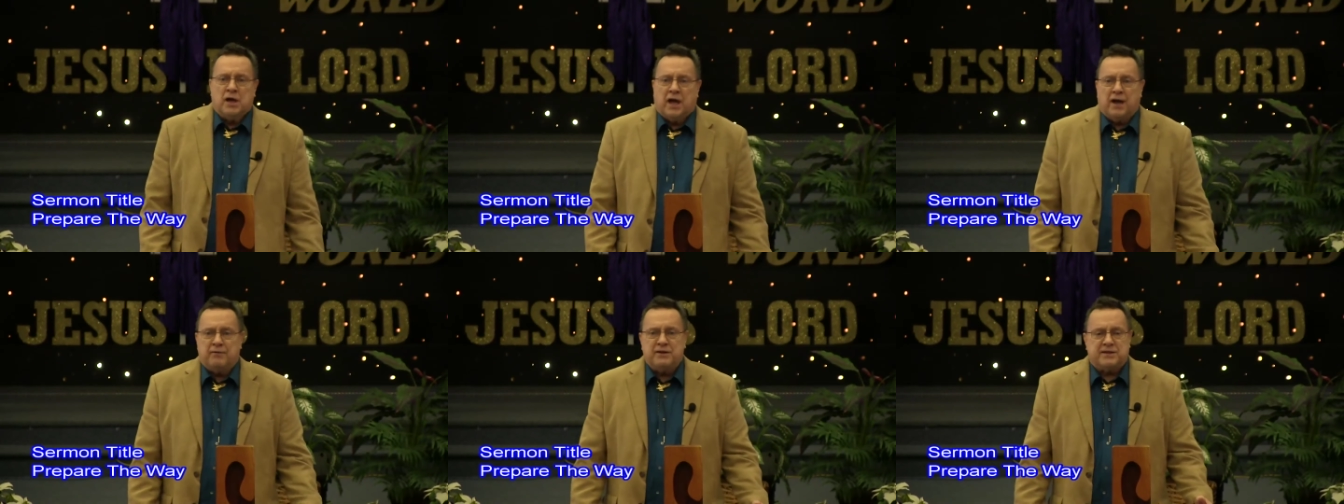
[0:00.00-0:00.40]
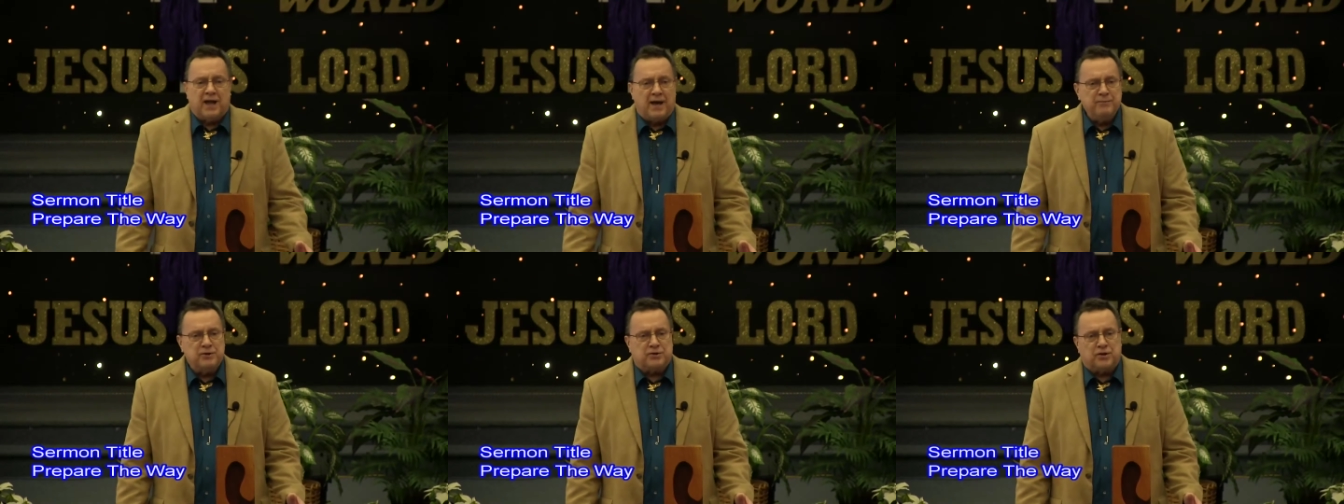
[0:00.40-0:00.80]
Every
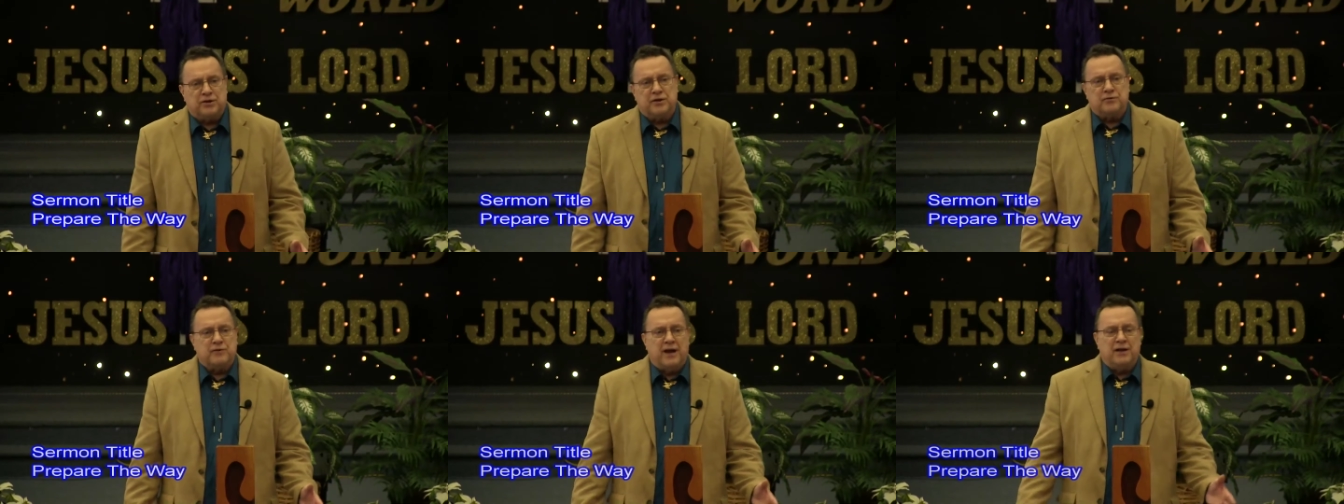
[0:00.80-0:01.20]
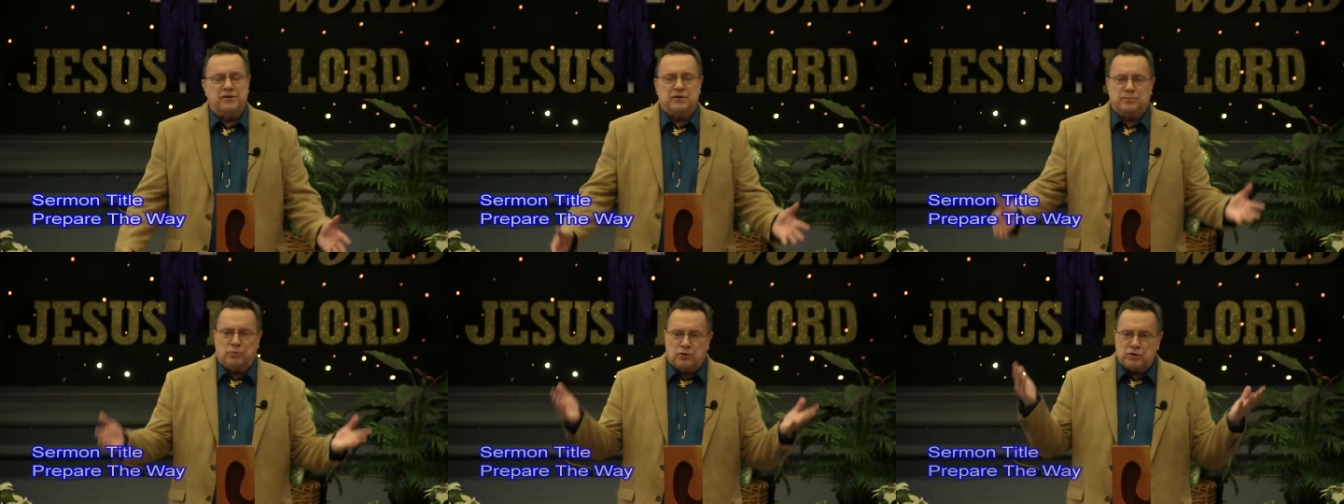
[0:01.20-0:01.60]
time you turn around,
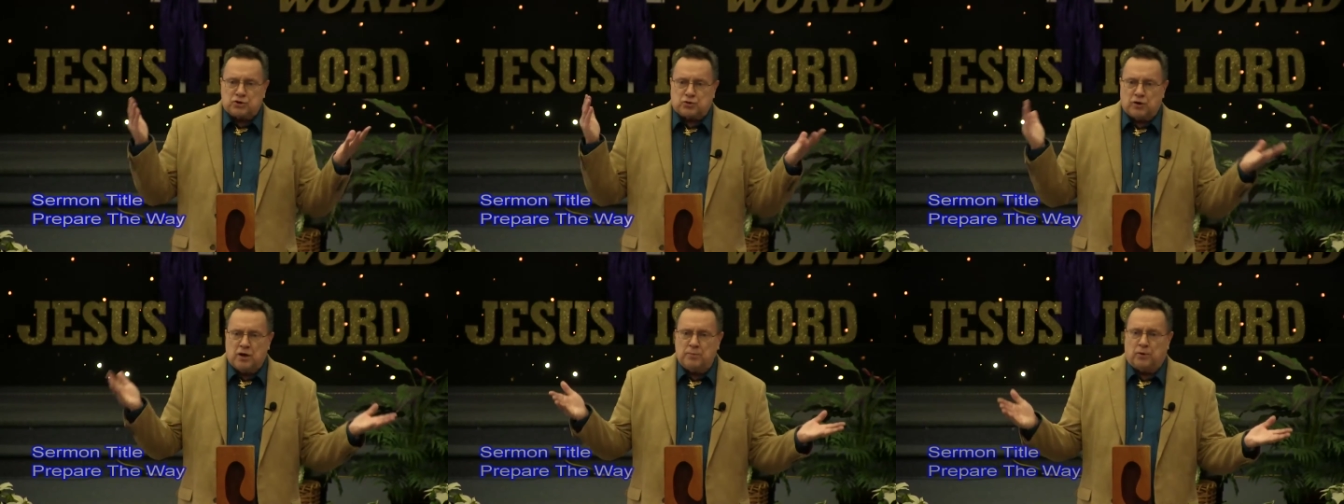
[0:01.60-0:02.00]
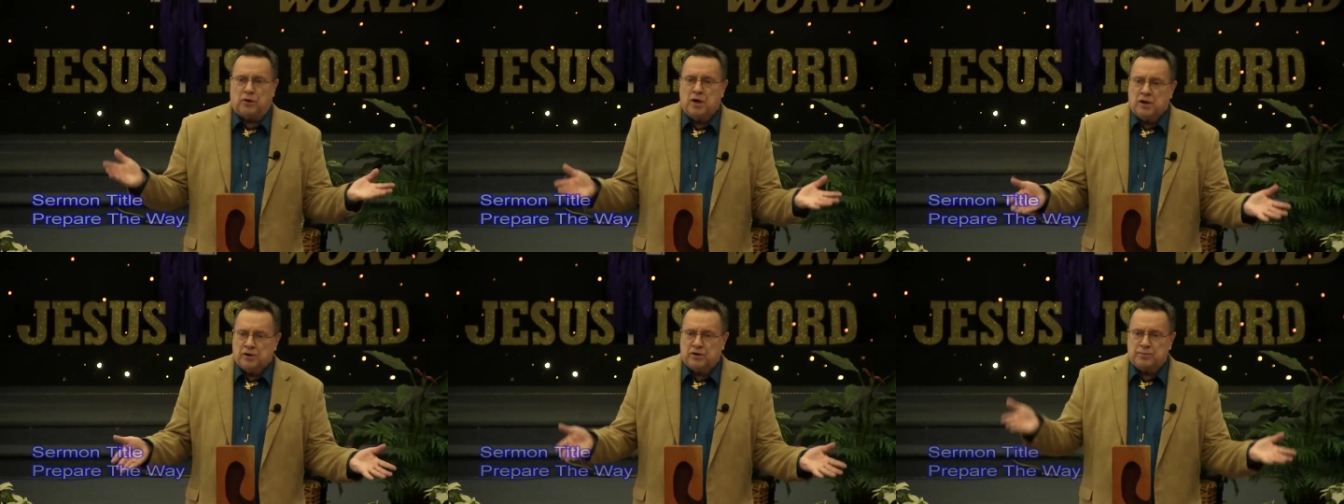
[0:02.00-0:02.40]
there's more trouble,
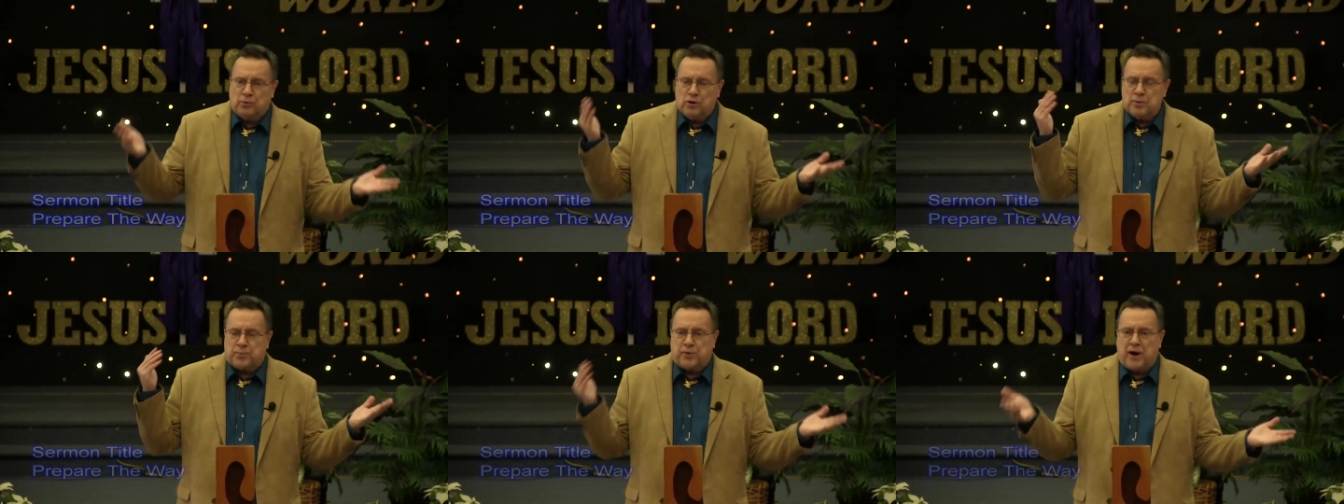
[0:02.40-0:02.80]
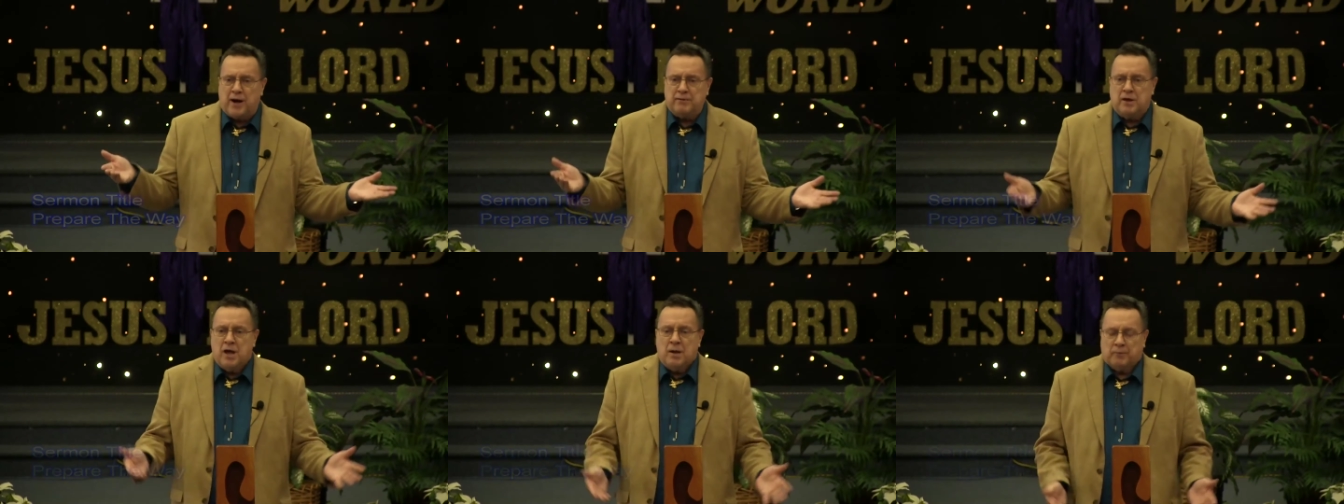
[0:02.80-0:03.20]
there's more
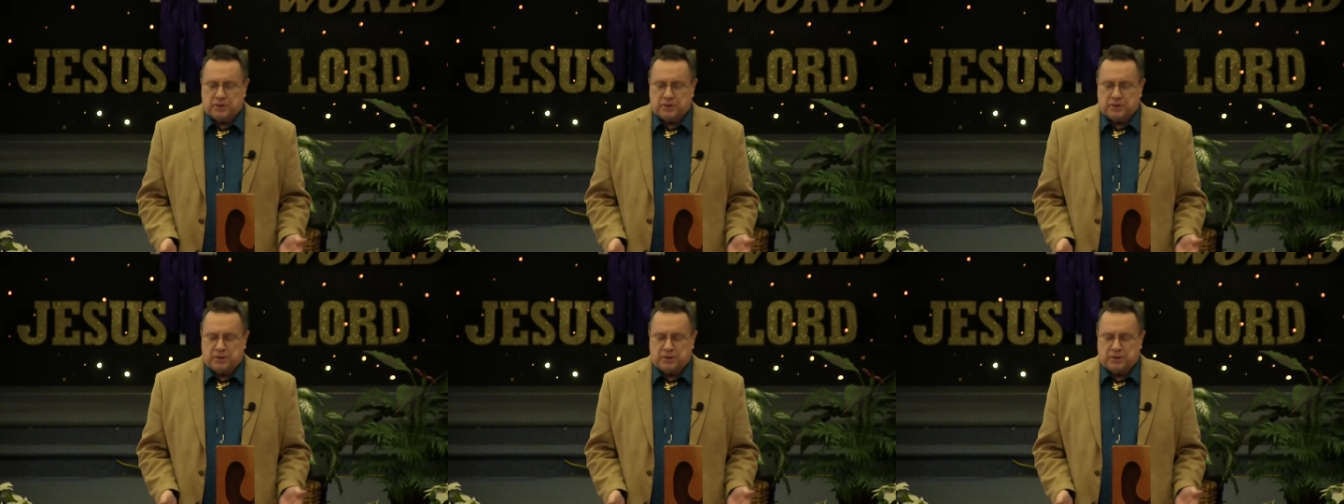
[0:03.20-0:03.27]
problem.